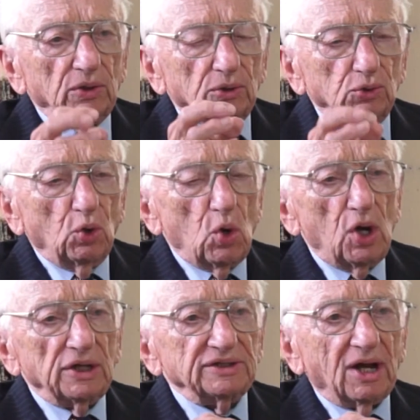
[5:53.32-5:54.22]

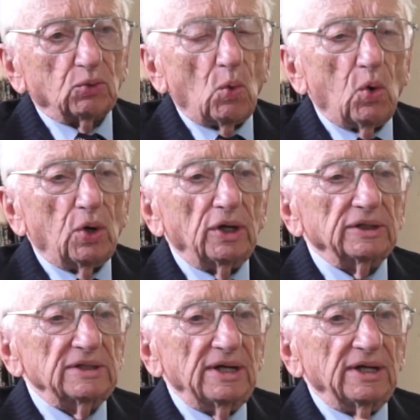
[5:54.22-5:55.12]
Law, not war,
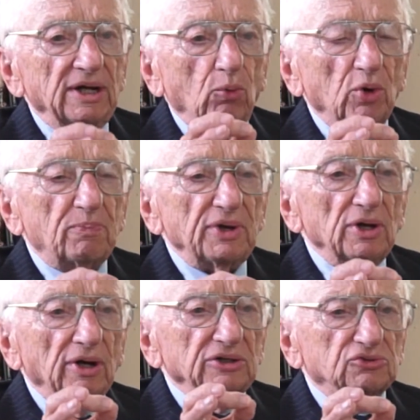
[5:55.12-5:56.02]
would be
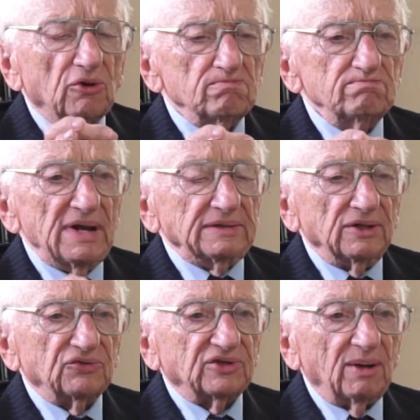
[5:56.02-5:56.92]
a
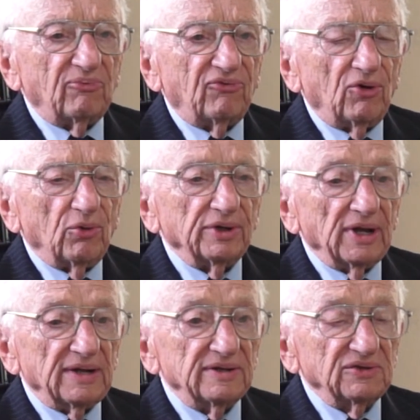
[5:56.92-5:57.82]
tremendous step forward,
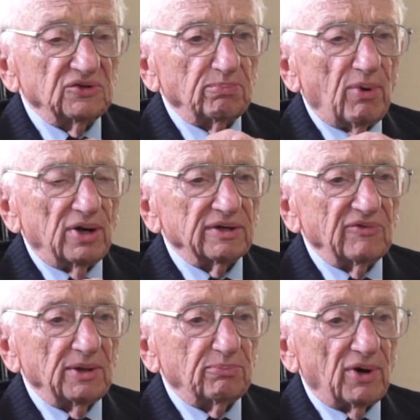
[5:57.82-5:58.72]
and this is part of
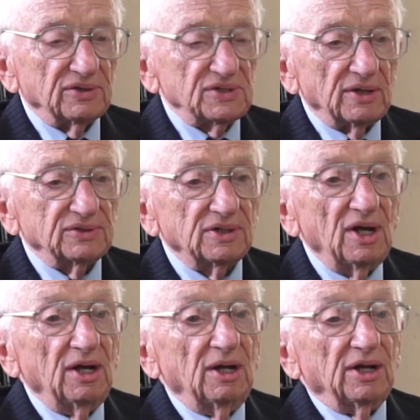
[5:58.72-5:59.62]
that process.
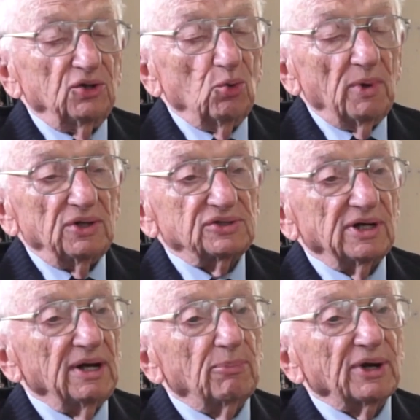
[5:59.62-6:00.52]
You may
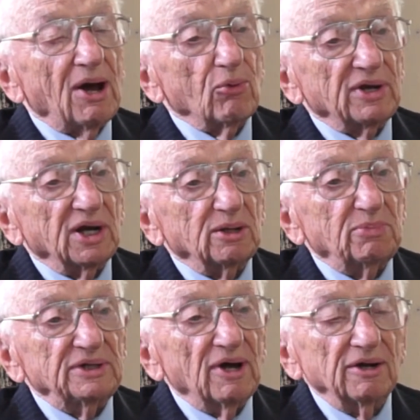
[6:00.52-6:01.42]
say, but how can it
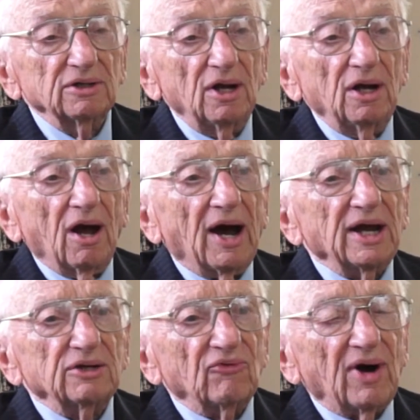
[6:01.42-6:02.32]
be done? I
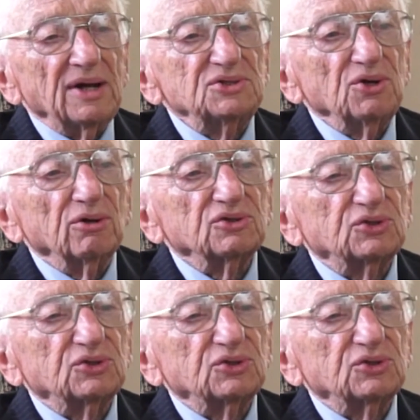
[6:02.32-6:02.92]
advise young